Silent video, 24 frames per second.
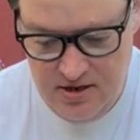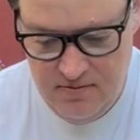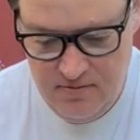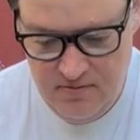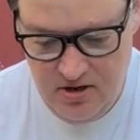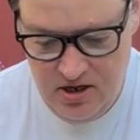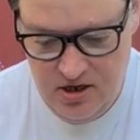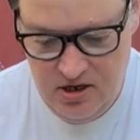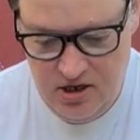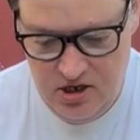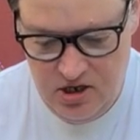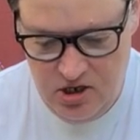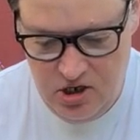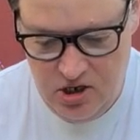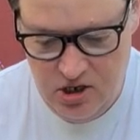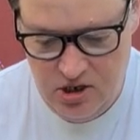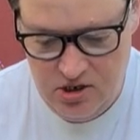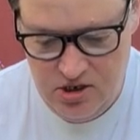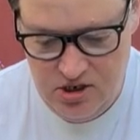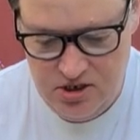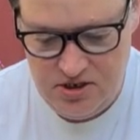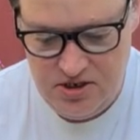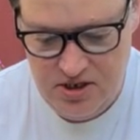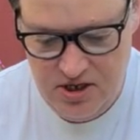Mike
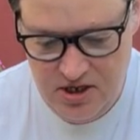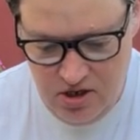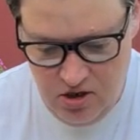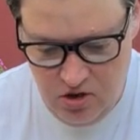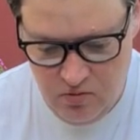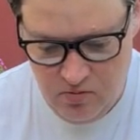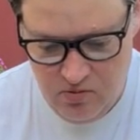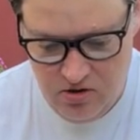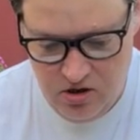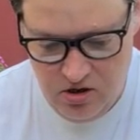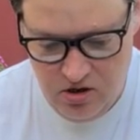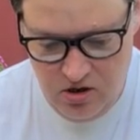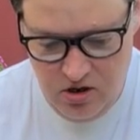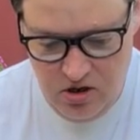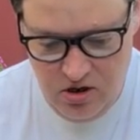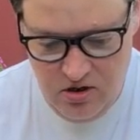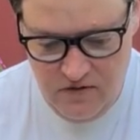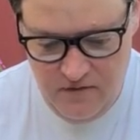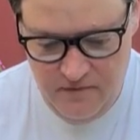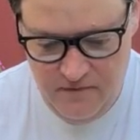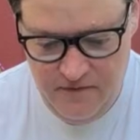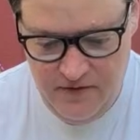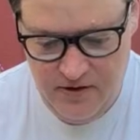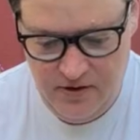Judge's humor
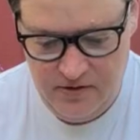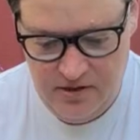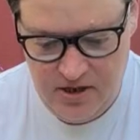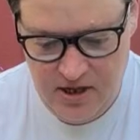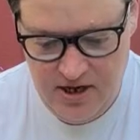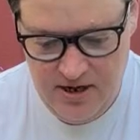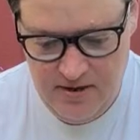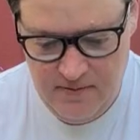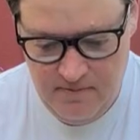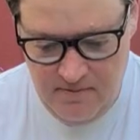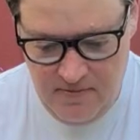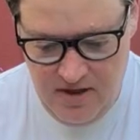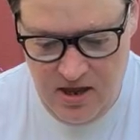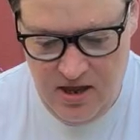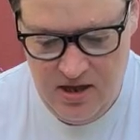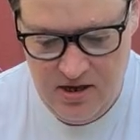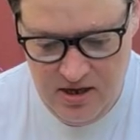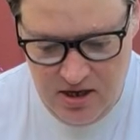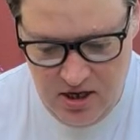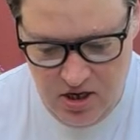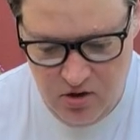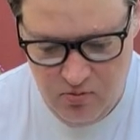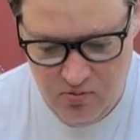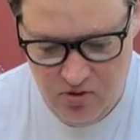felt like my
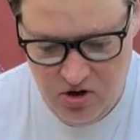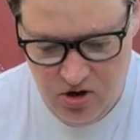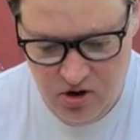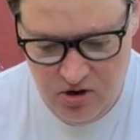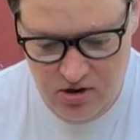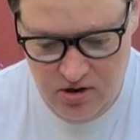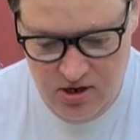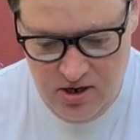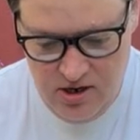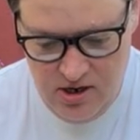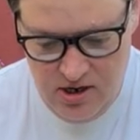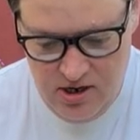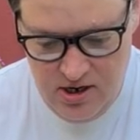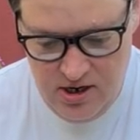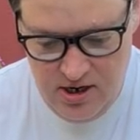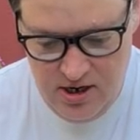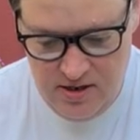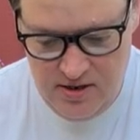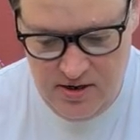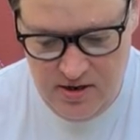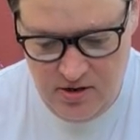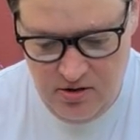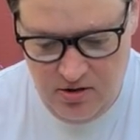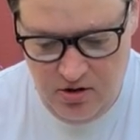humor,
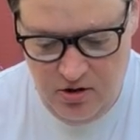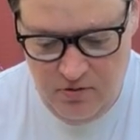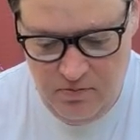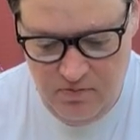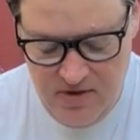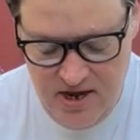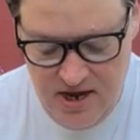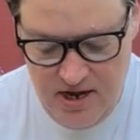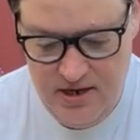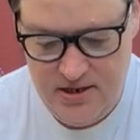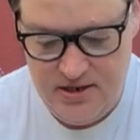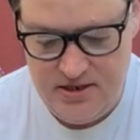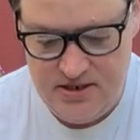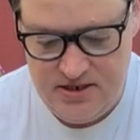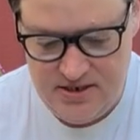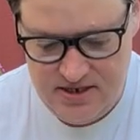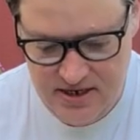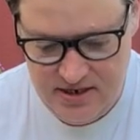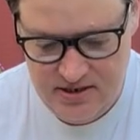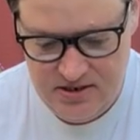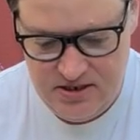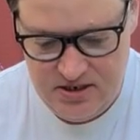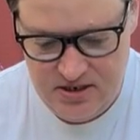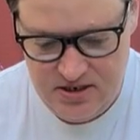and it all made
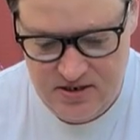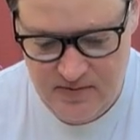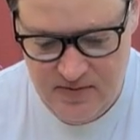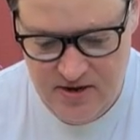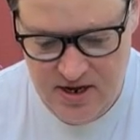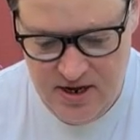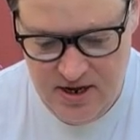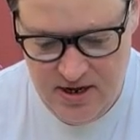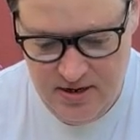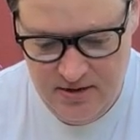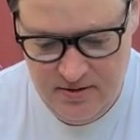sense to me.